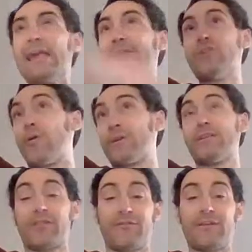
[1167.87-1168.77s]
Even though in
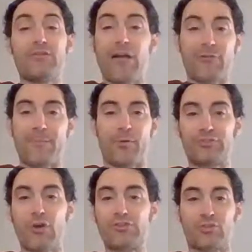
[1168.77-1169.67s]
another video I rip
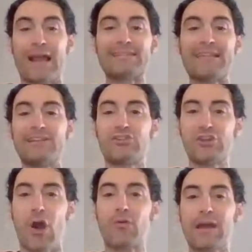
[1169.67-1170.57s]
on Dogecoin, I say it's a
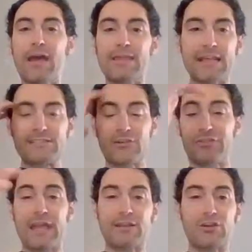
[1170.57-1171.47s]
joke, they still
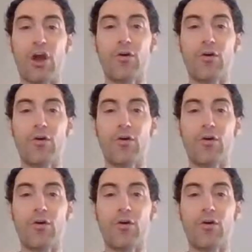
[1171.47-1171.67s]
think,